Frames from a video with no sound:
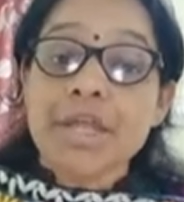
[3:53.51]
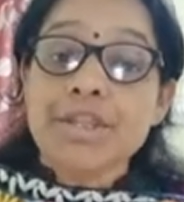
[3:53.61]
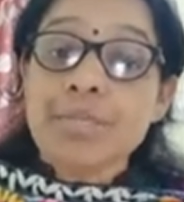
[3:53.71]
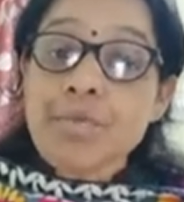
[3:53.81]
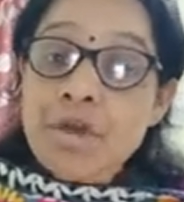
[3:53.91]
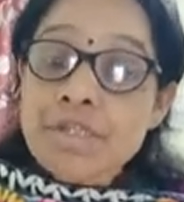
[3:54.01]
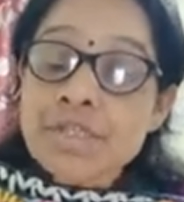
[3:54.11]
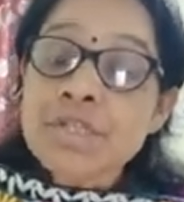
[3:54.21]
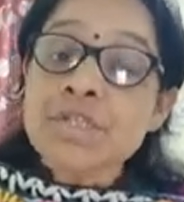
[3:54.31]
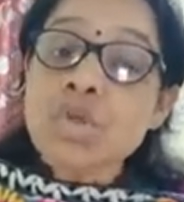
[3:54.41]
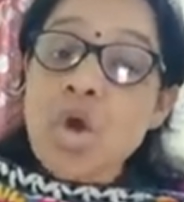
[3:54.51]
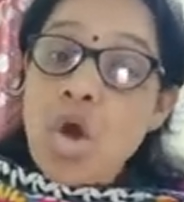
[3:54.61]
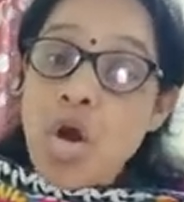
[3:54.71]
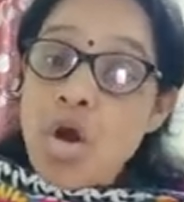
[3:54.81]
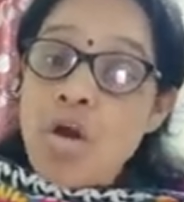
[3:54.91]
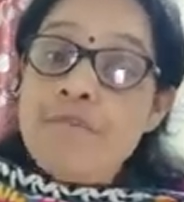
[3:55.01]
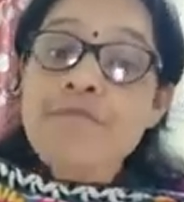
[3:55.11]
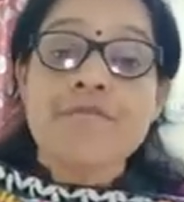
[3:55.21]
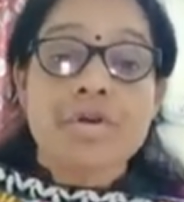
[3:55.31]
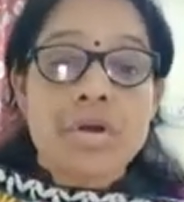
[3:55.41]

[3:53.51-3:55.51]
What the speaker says: The process of